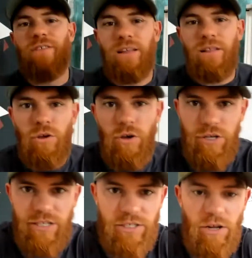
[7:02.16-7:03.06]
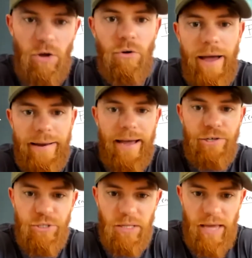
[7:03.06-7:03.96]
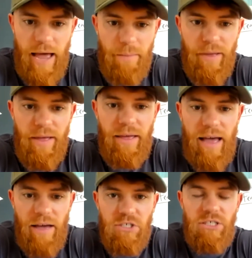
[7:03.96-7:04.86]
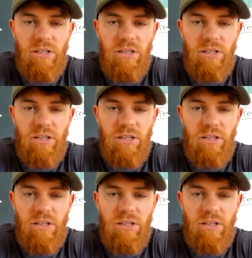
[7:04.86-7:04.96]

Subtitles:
feel you because it's not who I naturally am. I've just